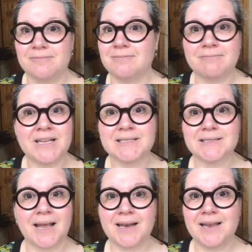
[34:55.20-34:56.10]
miss
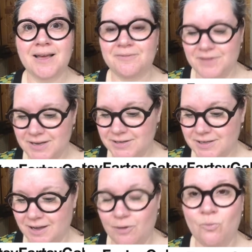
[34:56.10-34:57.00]
any of these
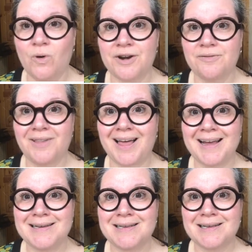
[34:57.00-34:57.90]
wonderful
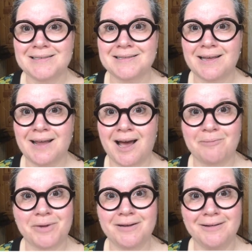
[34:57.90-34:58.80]
ideas that
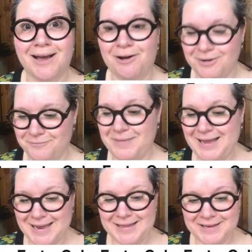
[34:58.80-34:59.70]
happen out of
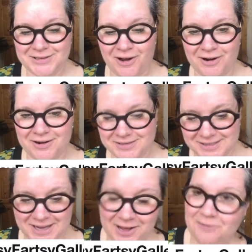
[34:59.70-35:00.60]
making these cards
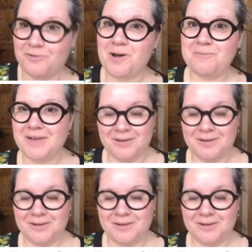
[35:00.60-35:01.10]
from